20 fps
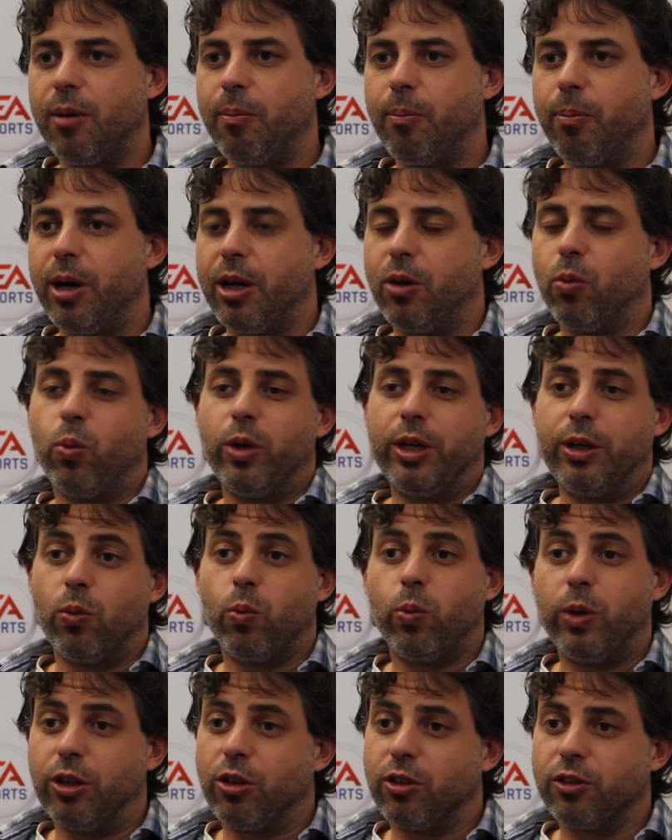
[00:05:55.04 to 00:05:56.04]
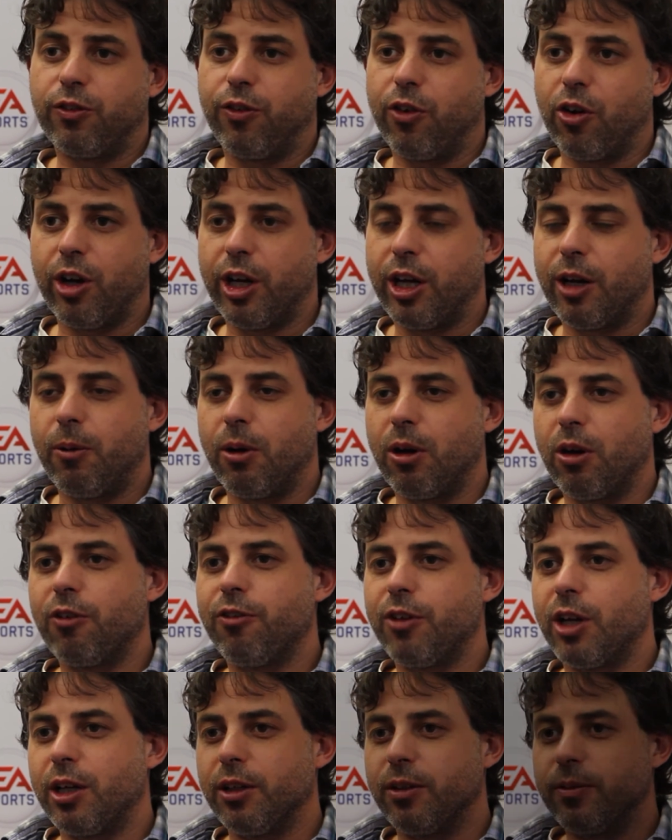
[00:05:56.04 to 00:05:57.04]
but we don't forget about
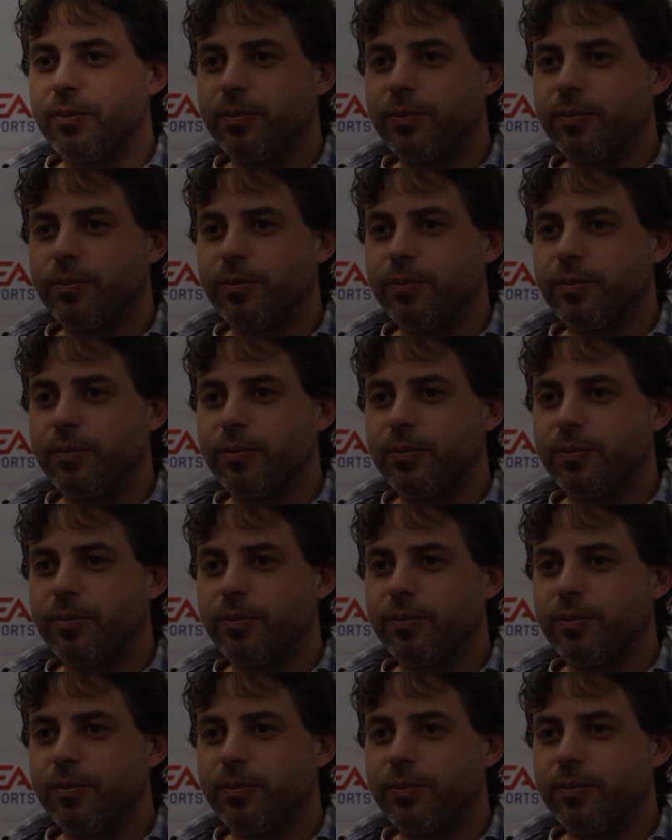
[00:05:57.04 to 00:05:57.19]
offline.